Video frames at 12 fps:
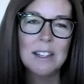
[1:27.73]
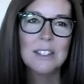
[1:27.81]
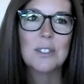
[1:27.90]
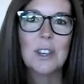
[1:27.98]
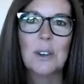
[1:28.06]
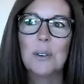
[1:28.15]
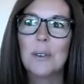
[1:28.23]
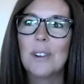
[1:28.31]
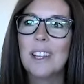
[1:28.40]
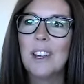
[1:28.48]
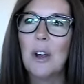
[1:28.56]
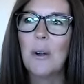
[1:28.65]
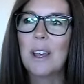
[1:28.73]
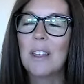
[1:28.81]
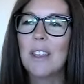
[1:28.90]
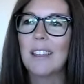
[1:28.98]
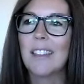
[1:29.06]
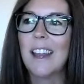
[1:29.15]
So, you know, I
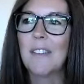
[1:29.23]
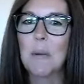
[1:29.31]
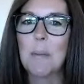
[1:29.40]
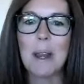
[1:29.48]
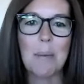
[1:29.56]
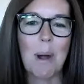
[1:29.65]
think that everybody